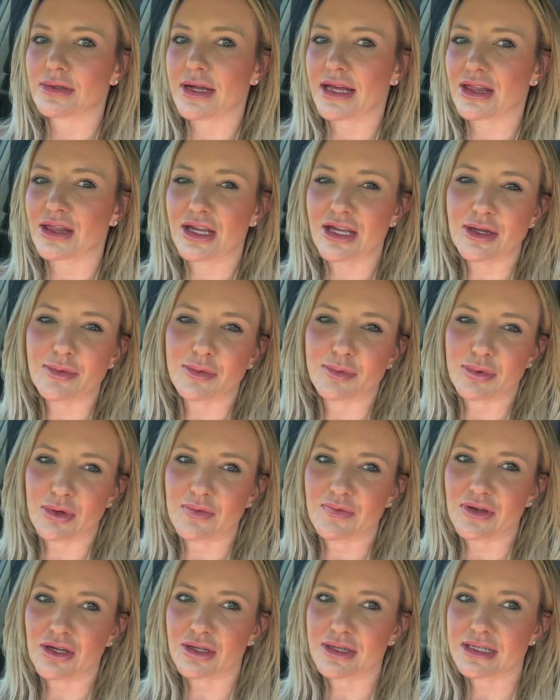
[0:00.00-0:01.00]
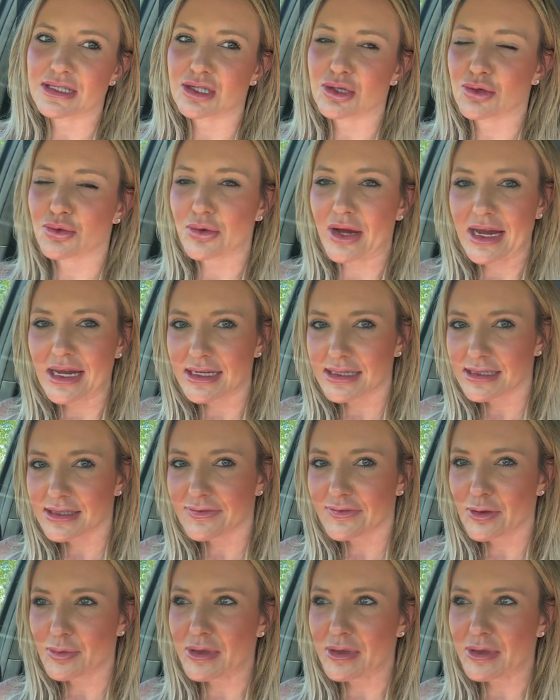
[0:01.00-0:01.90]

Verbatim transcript: I think Broomfield is great for